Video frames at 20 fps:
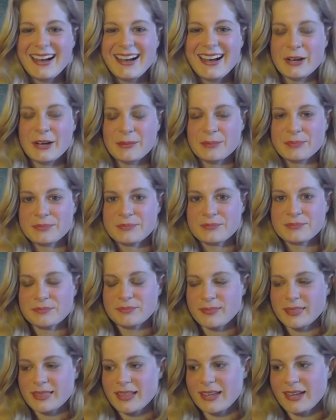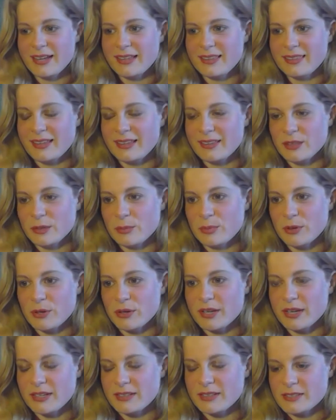And then the
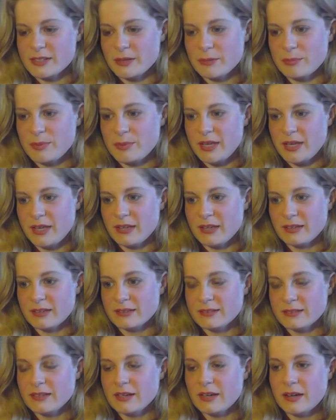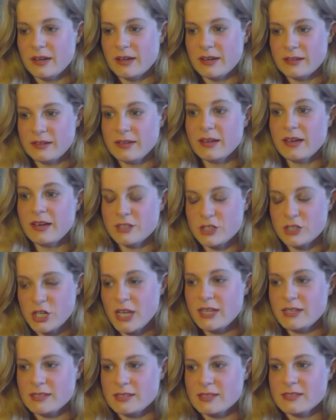book ends being a
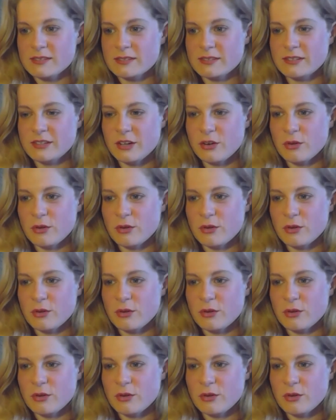chase,